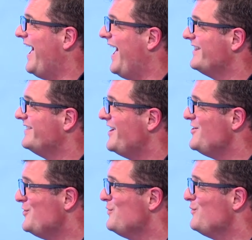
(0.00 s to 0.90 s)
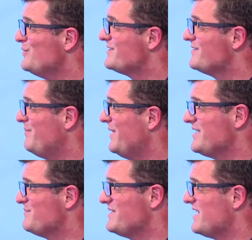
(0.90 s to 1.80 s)
And they use the
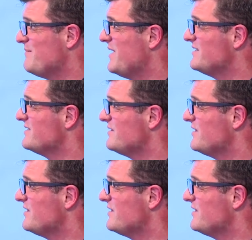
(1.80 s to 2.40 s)
biggest mistake they make is